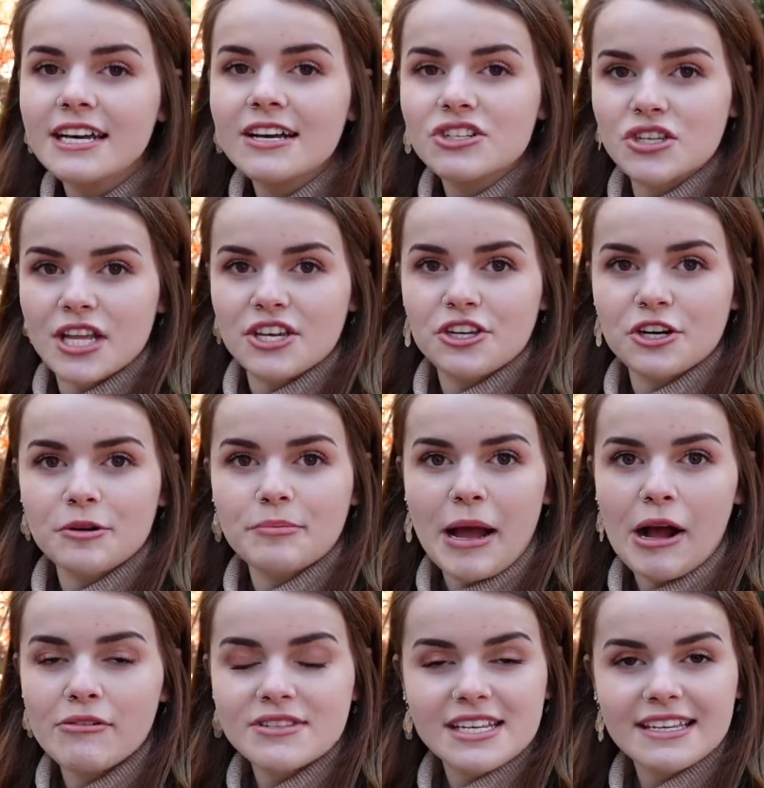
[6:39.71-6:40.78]
so that you're
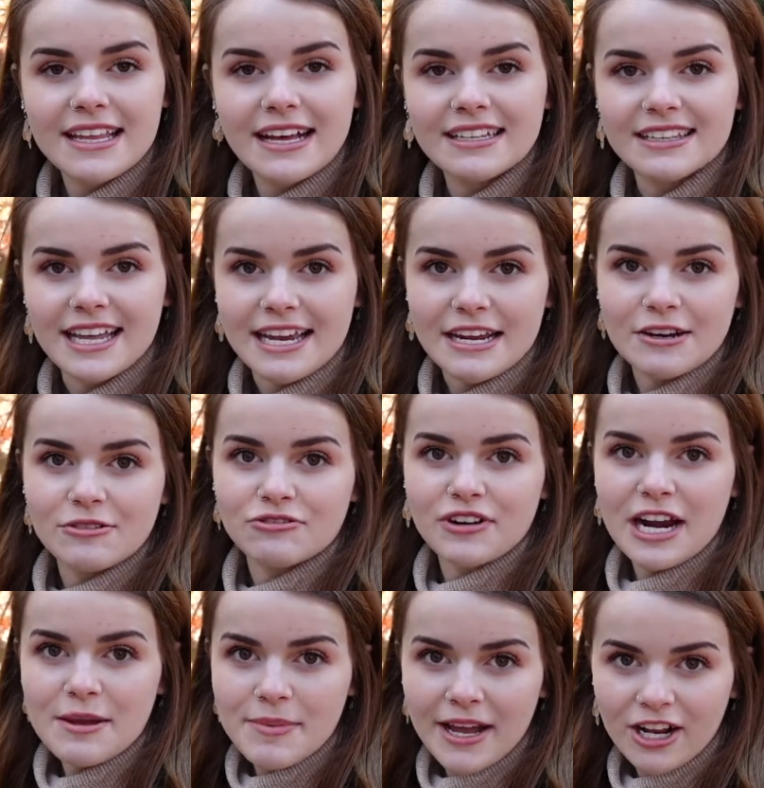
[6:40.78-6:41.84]
bouncing that light
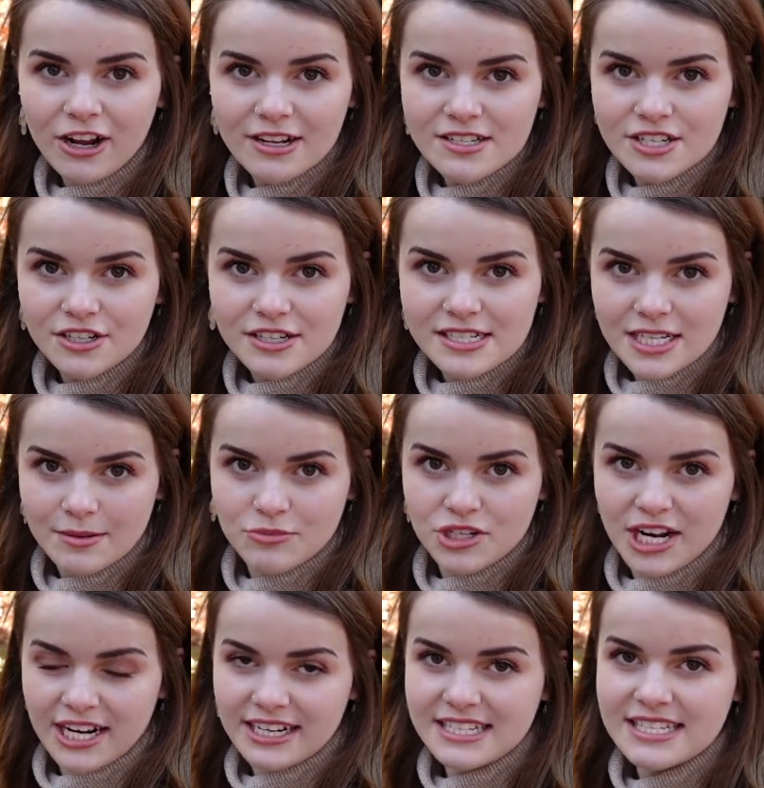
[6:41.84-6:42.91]
right back onto your
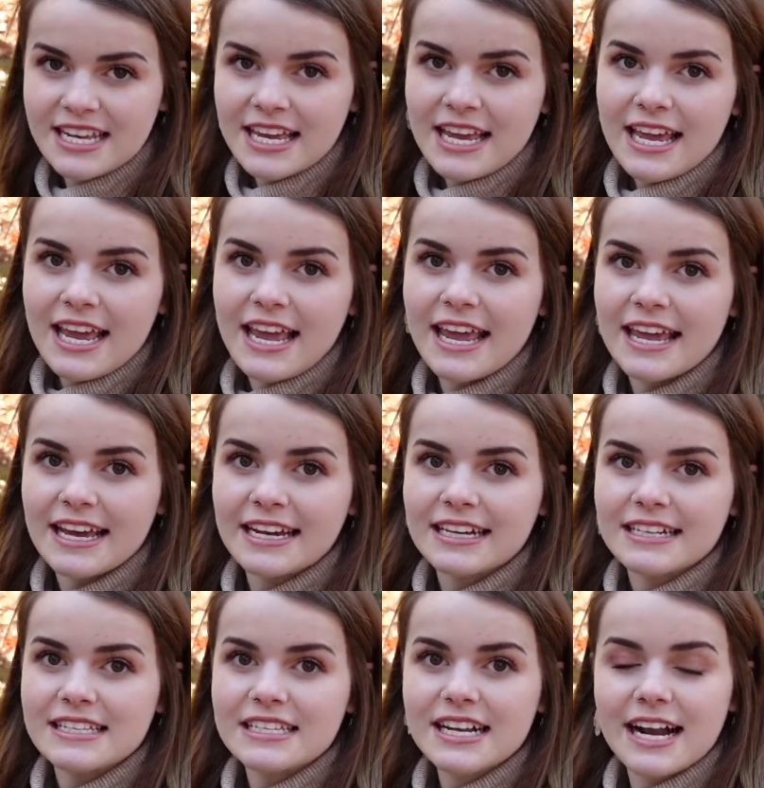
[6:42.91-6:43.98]
subject
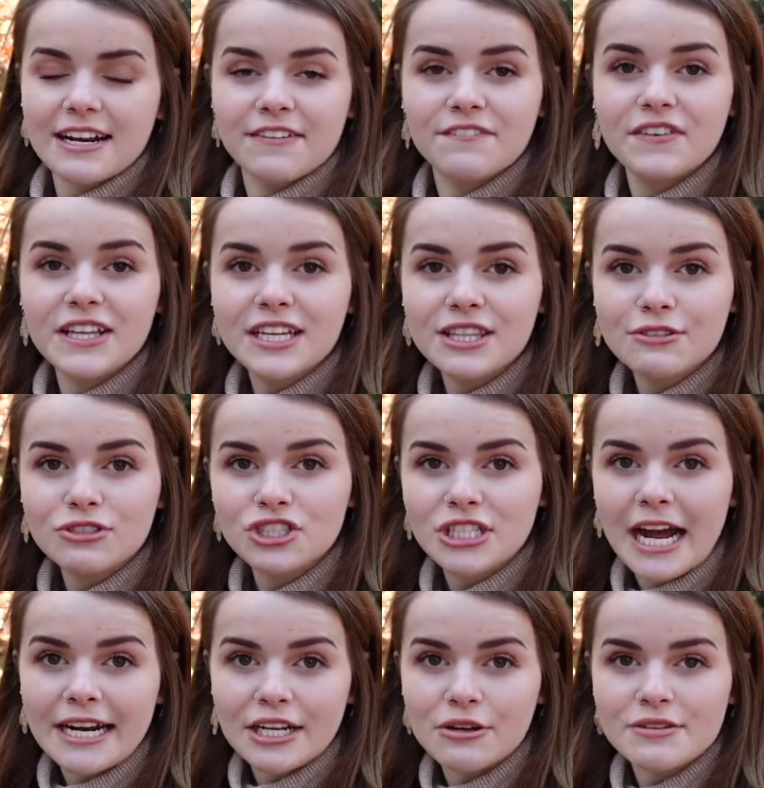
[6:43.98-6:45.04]
and kind of filling those
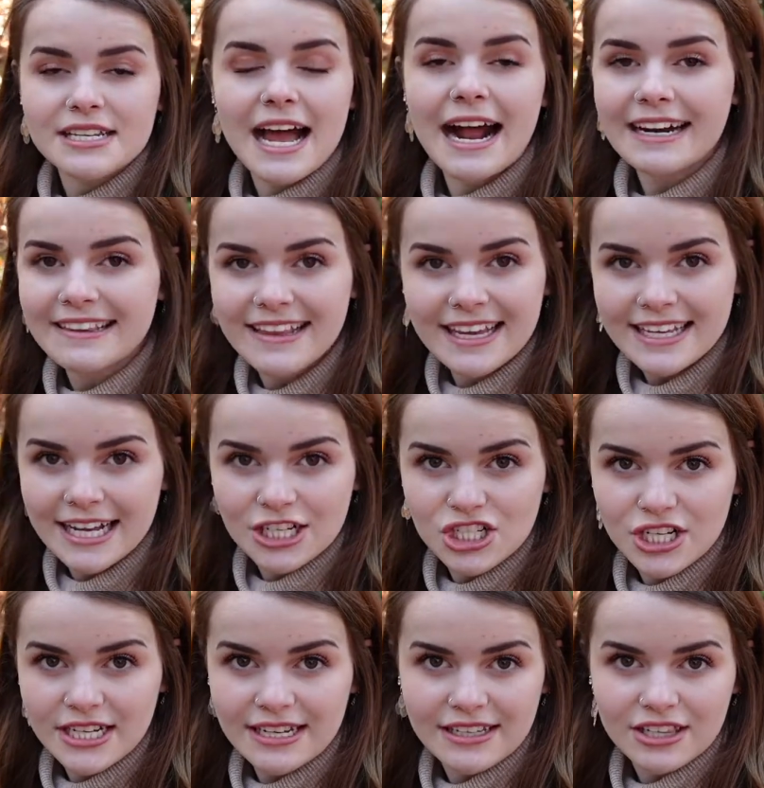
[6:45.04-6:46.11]
shadows, adding that catch
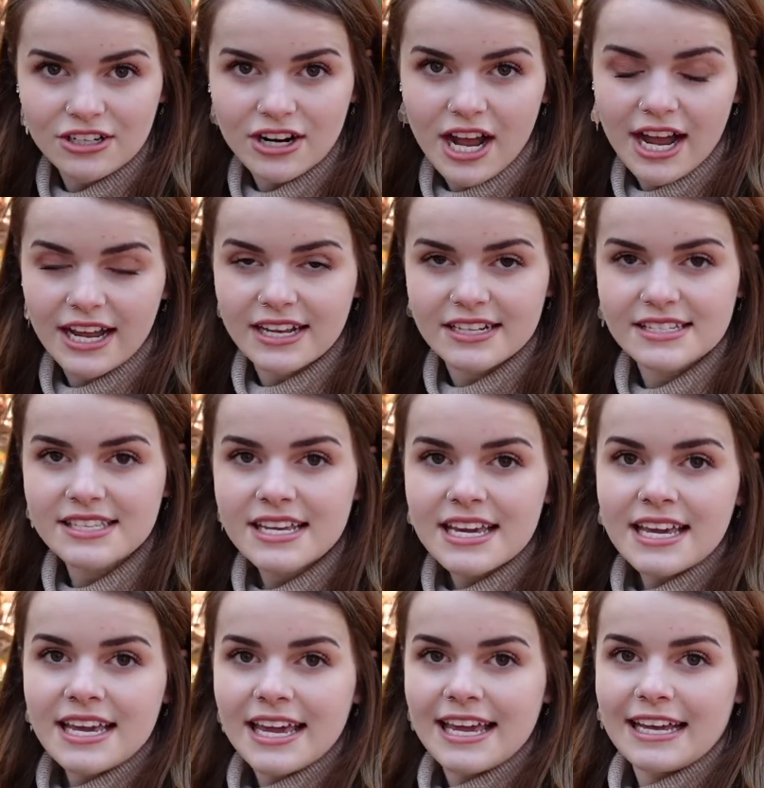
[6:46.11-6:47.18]
light in their eyes,
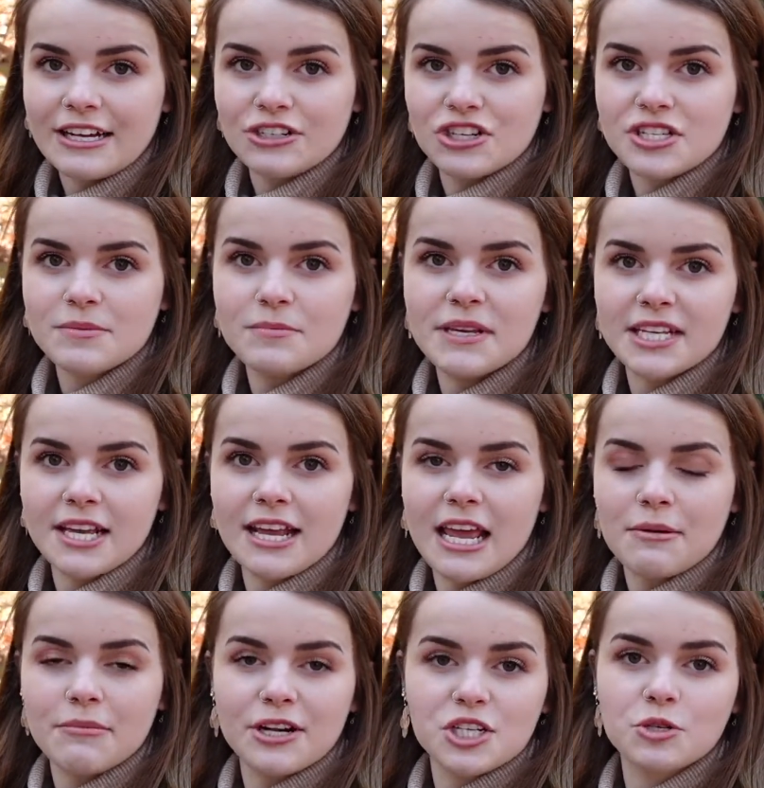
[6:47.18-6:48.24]
and just making a
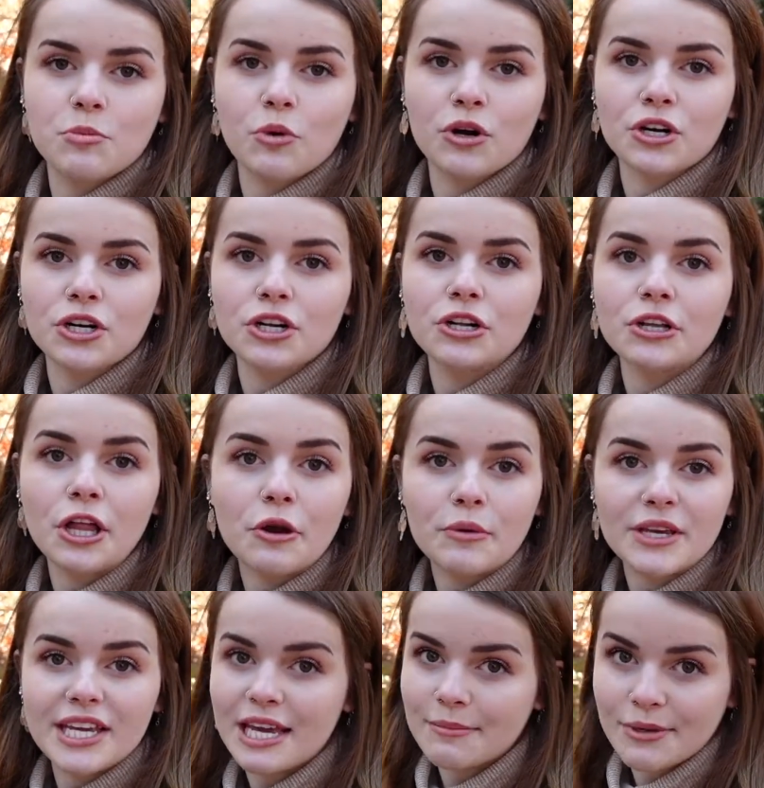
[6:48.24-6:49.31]
much more
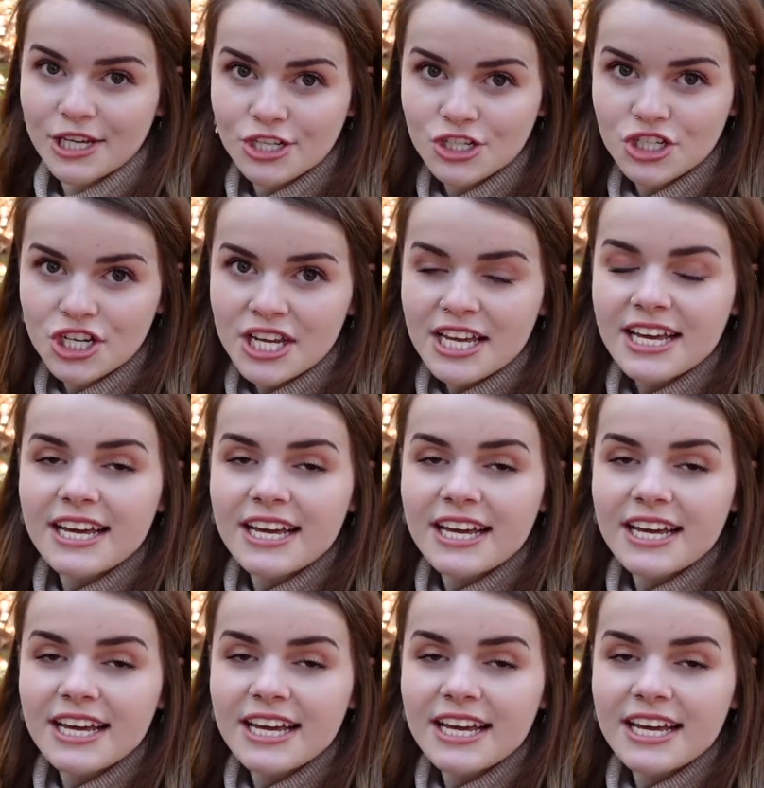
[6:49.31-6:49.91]
glowy image.